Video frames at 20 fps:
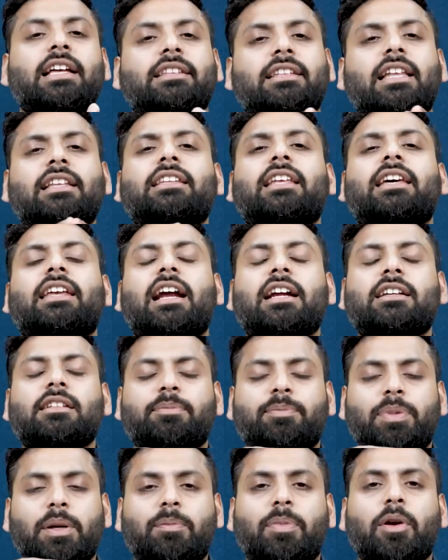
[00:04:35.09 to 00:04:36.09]
Then there are
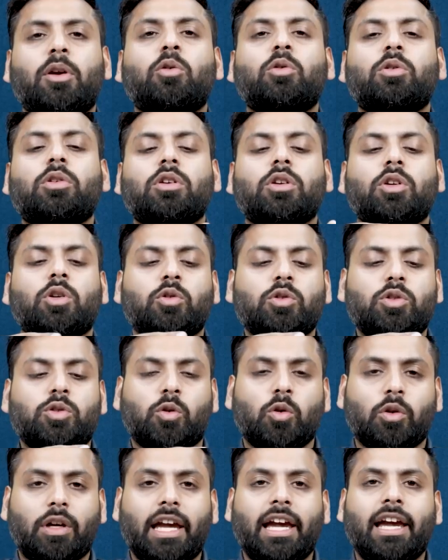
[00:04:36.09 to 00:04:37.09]
people who use
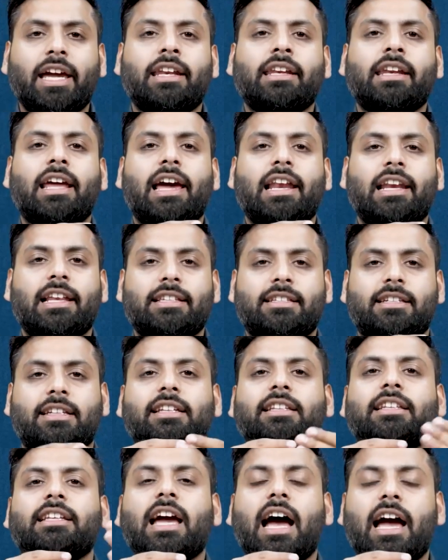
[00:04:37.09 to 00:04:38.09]
cocaine,
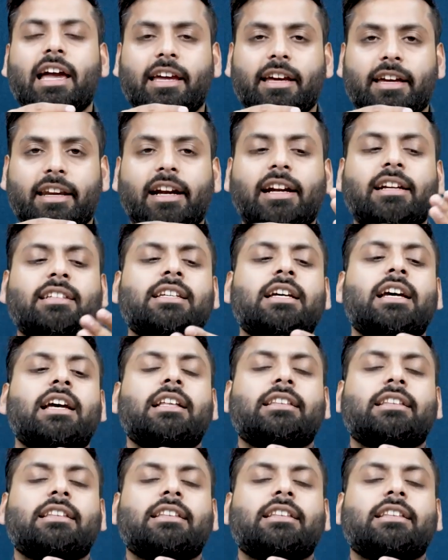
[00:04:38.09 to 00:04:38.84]
LSD, the higher ends.